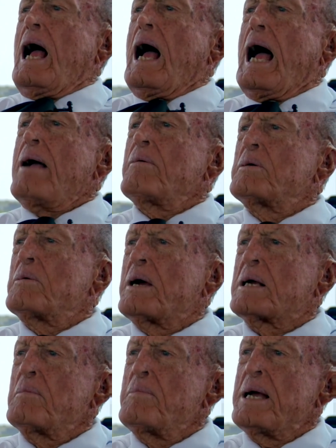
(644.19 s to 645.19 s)
I would
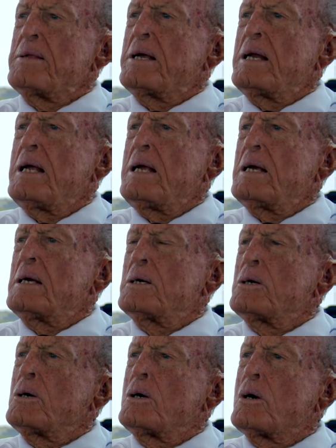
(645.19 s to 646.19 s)
recommend that he
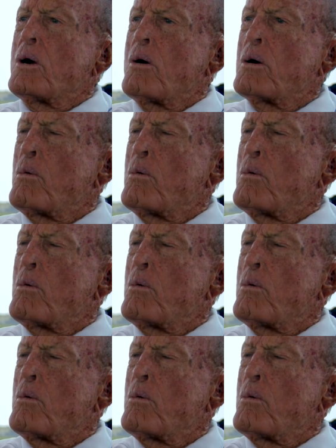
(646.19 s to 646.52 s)
go